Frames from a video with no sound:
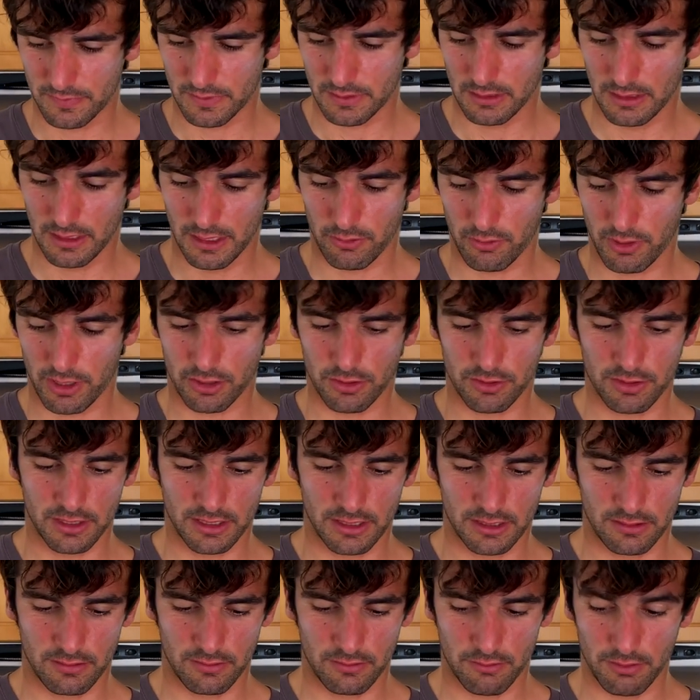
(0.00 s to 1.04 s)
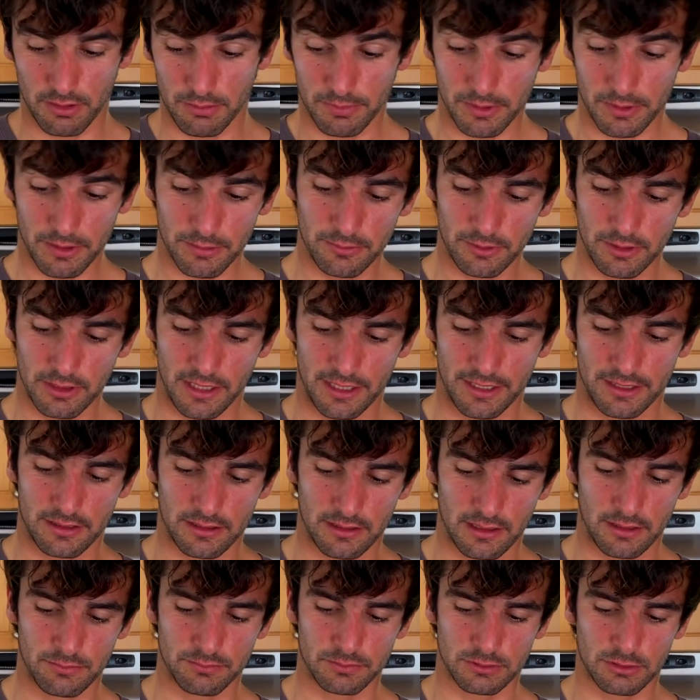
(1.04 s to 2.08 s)
here we're gonna eat 3 people, and
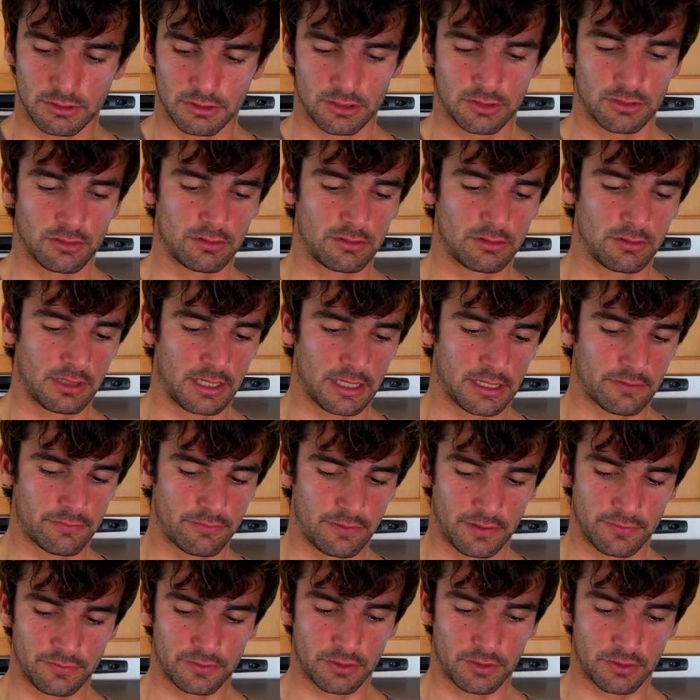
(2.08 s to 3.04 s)
I'm gonna do like 5